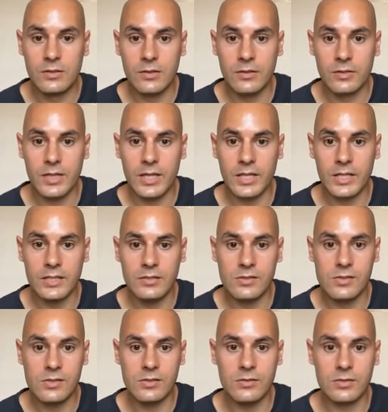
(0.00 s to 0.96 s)
Okay,
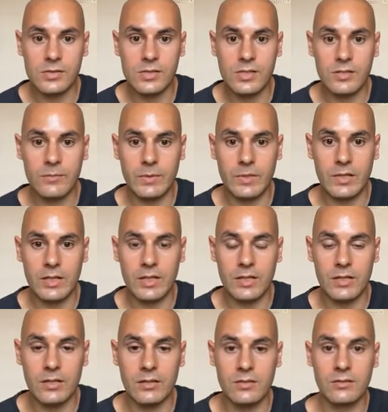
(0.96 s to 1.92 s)
so just give me like
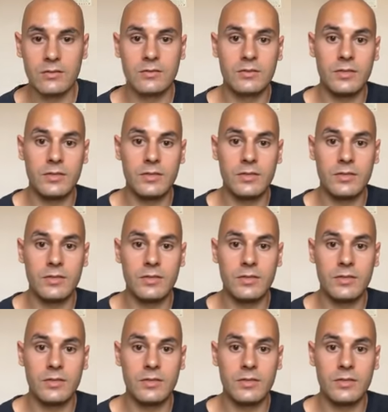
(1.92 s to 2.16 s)
a